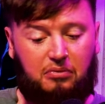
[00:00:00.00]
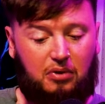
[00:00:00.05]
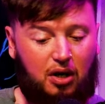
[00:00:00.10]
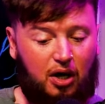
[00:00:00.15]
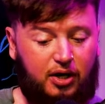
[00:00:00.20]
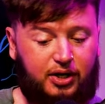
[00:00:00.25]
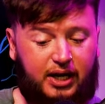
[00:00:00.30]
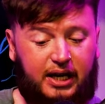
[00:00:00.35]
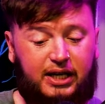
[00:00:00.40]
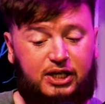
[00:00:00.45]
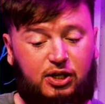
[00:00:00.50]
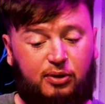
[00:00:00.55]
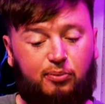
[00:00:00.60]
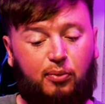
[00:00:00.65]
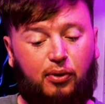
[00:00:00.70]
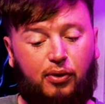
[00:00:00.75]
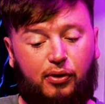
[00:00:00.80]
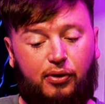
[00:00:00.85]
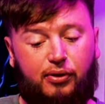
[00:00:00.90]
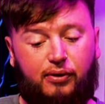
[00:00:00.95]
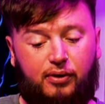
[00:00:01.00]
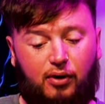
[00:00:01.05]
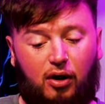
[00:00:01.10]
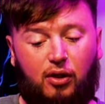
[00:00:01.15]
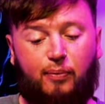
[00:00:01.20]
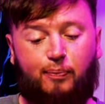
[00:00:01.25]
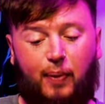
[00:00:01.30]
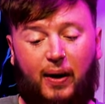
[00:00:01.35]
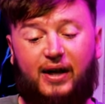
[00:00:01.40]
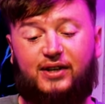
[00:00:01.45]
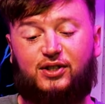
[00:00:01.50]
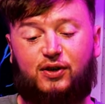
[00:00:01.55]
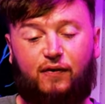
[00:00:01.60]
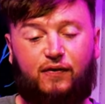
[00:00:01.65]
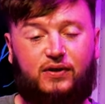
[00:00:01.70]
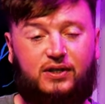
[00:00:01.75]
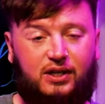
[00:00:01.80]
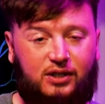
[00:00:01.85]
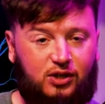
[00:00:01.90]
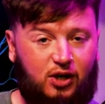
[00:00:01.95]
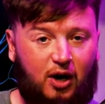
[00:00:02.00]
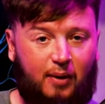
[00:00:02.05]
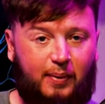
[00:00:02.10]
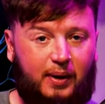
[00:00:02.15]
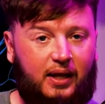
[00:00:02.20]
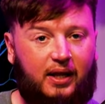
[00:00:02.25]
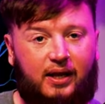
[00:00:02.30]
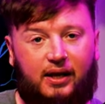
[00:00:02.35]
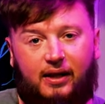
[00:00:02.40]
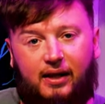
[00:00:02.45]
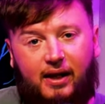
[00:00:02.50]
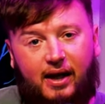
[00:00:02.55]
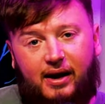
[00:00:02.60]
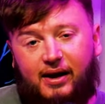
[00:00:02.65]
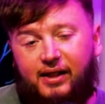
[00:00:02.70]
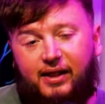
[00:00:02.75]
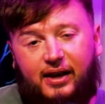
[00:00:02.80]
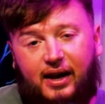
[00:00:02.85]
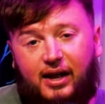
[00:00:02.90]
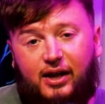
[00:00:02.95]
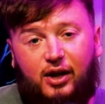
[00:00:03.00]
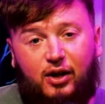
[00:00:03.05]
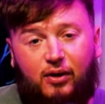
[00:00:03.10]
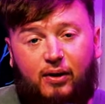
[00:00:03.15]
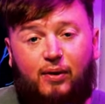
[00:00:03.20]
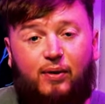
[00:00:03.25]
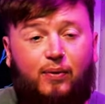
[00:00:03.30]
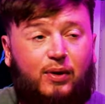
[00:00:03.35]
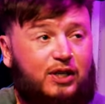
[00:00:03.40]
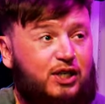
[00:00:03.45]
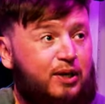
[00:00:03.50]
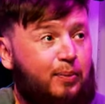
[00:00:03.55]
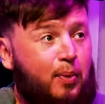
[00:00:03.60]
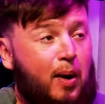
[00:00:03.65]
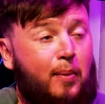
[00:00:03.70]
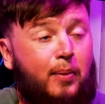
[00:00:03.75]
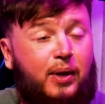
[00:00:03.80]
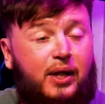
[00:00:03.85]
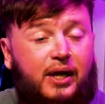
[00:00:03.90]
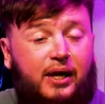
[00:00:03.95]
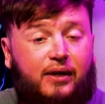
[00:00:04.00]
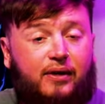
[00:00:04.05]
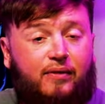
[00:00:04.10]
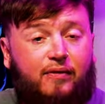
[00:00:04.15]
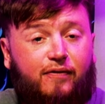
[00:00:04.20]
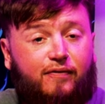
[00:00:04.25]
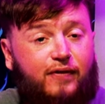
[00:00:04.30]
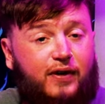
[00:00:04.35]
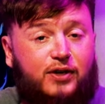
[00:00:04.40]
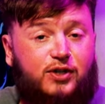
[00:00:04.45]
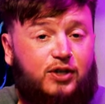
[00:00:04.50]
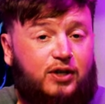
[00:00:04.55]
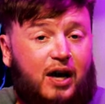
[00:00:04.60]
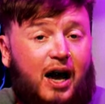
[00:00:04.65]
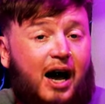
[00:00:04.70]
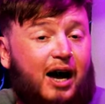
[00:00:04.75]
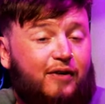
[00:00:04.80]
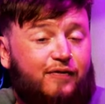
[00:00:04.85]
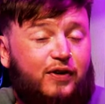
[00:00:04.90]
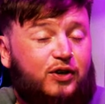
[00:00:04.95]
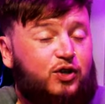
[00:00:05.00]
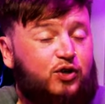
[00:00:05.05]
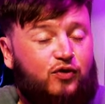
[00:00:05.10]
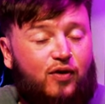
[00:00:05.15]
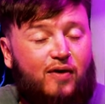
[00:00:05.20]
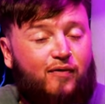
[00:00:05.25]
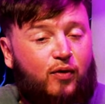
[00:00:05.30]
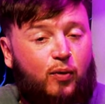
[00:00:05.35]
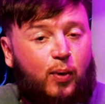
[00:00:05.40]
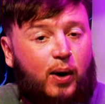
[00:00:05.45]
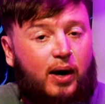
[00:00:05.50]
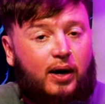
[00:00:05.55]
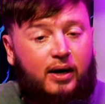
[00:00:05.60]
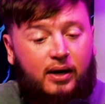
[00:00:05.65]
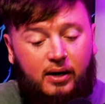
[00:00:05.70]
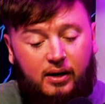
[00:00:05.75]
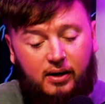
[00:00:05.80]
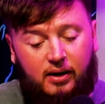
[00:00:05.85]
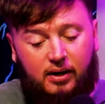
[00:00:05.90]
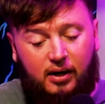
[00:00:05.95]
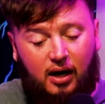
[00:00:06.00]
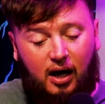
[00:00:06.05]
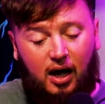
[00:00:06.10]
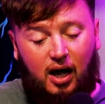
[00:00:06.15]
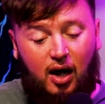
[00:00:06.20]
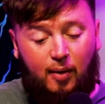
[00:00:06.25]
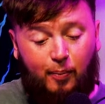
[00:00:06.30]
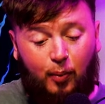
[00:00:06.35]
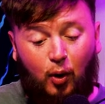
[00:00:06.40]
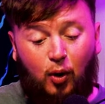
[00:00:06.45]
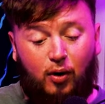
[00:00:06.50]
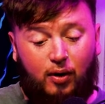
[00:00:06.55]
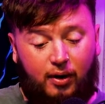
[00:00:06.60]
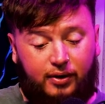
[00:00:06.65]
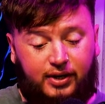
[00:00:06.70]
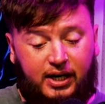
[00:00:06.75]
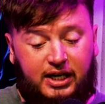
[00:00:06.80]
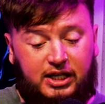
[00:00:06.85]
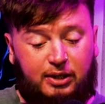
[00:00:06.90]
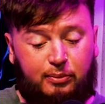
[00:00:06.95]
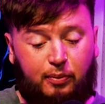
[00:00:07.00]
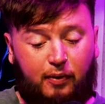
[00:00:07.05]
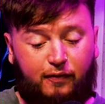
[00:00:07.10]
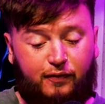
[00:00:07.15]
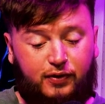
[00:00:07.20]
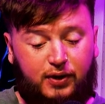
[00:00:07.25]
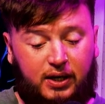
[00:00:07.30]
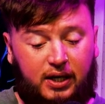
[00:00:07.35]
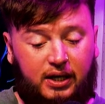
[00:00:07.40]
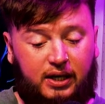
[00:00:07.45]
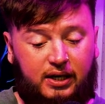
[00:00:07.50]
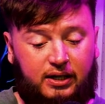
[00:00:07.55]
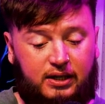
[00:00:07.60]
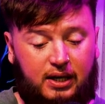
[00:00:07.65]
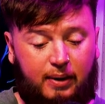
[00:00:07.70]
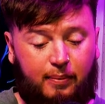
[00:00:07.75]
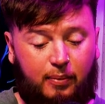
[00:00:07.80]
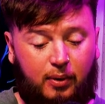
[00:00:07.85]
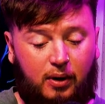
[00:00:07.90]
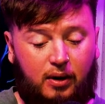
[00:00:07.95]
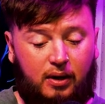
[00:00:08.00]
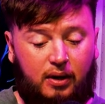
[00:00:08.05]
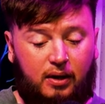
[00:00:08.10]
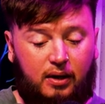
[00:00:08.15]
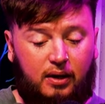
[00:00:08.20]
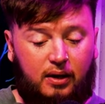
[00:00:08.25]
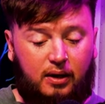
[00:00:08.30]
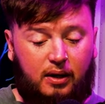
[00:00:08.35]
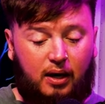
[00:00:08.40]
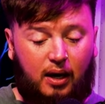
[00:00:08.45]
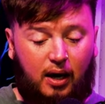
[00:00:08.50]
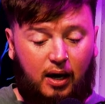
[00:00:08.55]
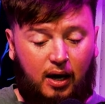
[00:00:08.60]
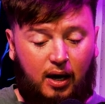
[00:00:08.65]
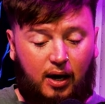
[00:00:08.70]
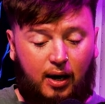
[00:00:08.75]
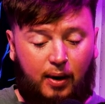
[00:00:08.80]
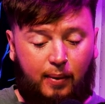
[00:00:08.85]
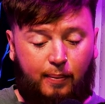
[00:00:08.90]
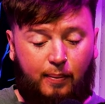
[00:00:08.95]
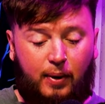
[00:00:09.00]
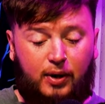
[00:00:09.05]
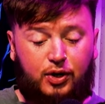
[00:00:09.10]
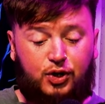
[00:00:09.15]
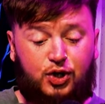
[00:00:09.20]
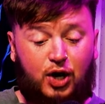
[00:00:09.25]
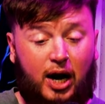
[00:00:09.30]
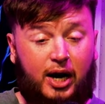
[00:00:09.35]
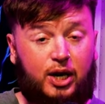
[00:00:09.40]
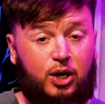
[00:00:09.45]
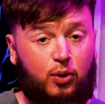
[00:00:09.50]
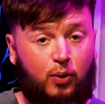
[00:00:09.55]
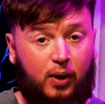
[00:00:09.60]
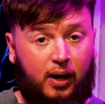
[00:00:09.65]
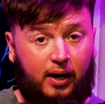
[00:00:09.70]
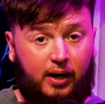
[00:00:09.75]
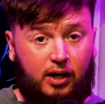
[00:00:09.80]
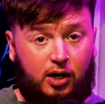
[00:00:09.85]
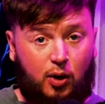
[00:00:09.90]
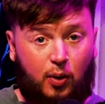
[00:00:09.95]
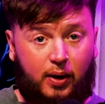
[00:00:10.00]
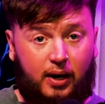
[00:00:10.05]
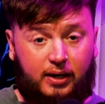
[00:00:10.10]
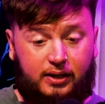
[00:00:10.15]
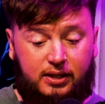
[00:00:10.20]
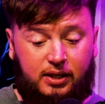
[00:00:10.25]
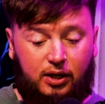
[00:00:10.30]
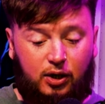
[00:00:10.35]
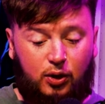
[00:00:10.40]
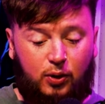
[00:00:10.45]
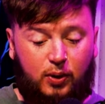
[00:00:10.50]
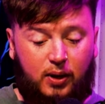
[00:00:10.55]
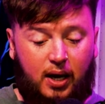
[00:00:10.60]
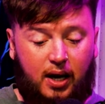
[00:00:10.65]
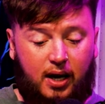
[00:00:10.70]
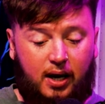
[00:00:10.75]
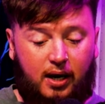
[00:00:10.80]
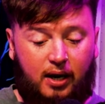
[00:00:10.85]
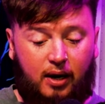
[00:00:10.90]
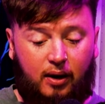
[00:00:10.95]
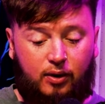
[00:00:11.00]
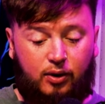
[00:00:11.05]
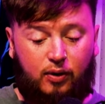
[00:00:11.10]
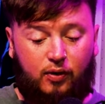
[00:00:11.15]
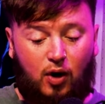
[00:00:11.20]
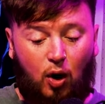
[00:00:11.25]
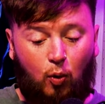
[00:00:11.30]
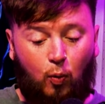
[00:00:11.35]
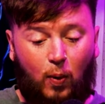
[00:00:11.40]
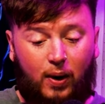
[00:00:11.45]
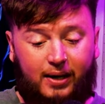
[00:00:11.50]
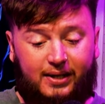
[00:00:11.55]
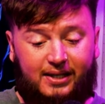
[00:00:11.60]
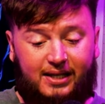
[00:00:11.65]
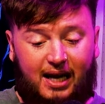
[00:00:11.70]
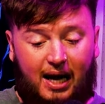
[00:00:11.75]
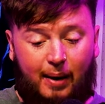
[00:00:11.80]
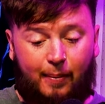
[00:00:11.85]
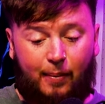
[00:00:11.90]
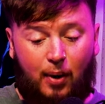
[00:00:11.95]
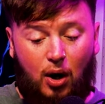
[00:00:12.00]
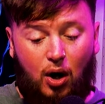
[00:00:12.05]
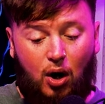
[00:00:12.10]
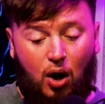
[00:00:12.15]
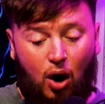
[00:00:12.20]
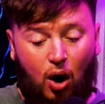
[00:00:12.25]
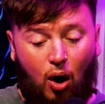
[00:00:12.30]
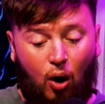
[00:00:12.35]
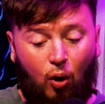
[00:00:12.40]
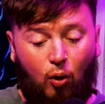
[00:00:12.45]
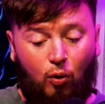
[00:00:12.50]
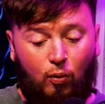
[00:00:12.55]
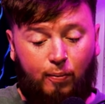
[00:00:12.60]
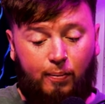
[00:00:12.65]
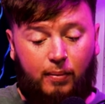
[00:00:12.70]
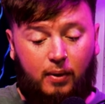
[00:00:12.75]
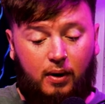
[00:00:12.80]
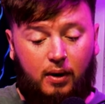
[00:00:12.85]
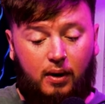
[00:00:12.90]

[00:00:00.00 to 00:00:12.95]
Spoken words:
decent month. Not the best, obviously. Do you know what I mean? At the end of the day, it's the Premier League. Fixtures are hard, fixtures are everywhere. But a decent month for City in December. January, going into the new year, you got West Ham at home,